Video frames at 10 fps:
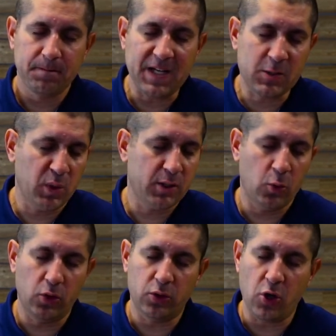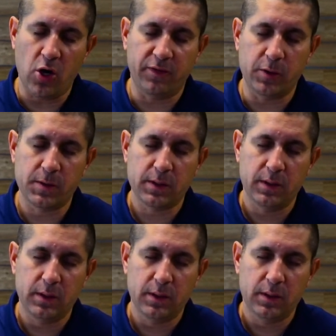That's what the world offers.
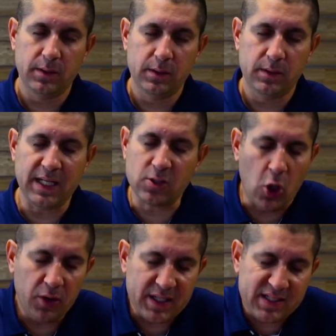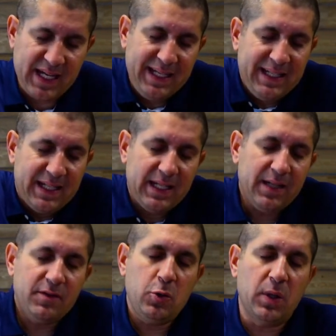That's all that Satan can
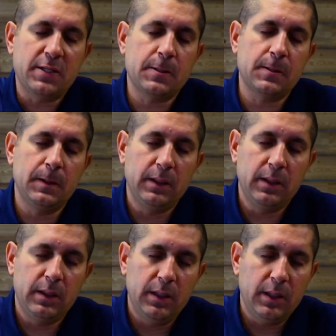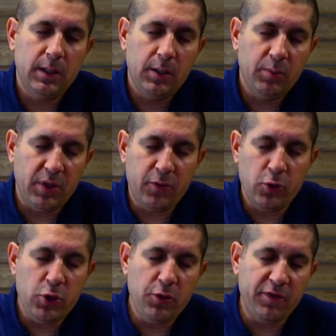give to us. But
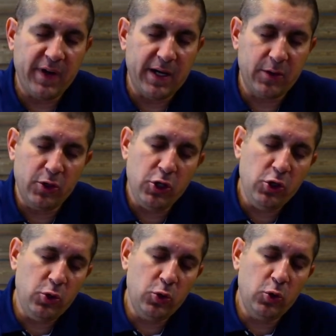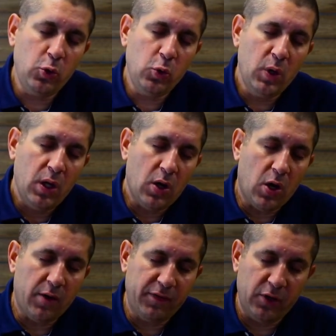through you, Father, you
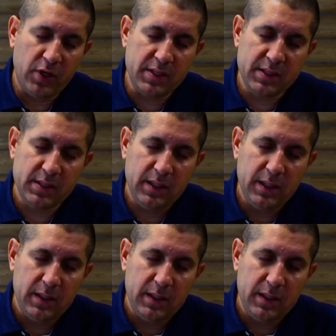offer us